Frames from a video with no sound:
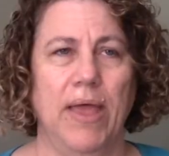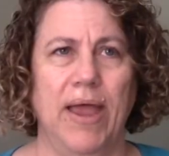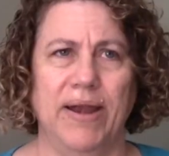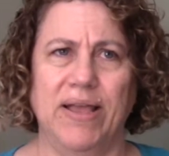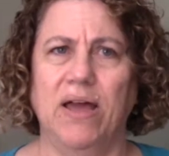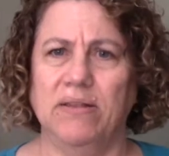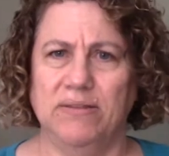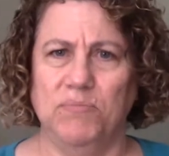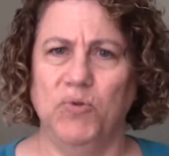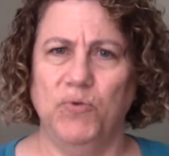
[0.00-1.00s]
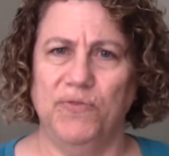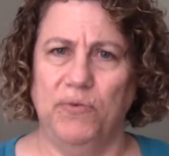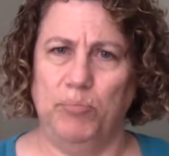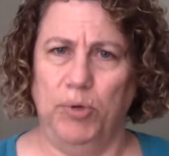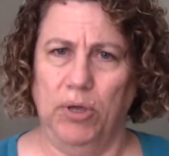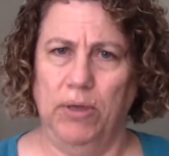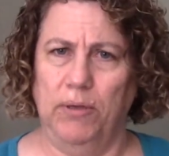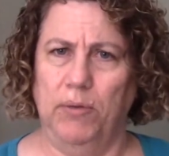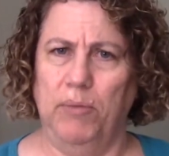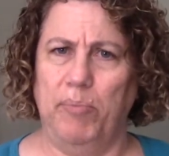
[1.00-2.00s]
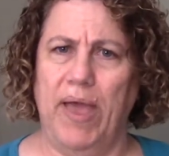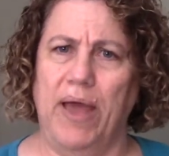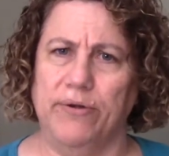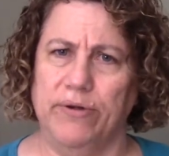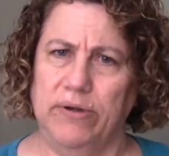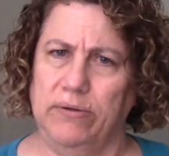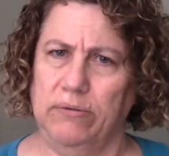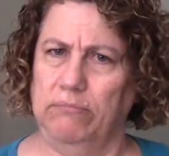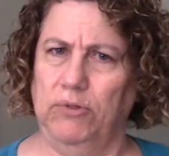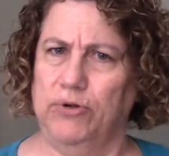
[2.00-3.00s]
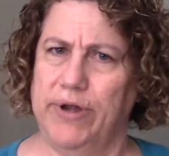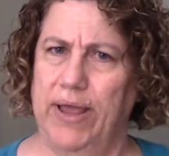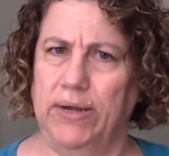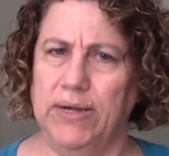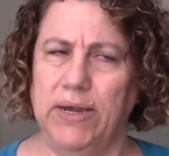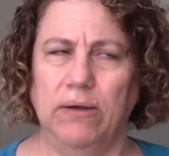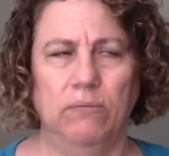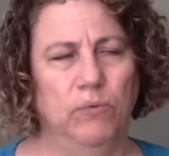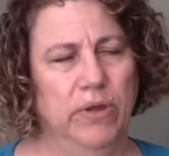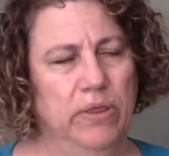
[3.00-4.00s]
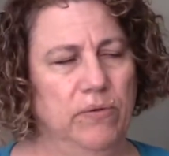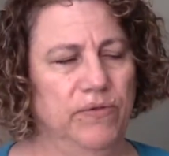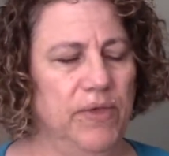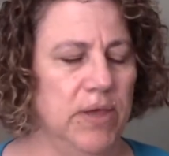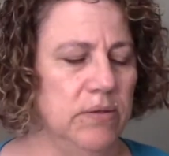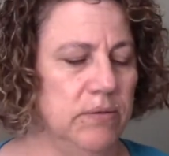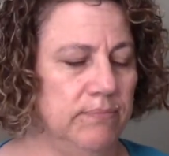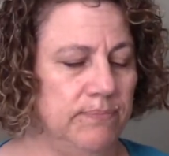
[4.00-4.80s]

And I got some sort of a book, a pattern, and learned how to knit, one of those things.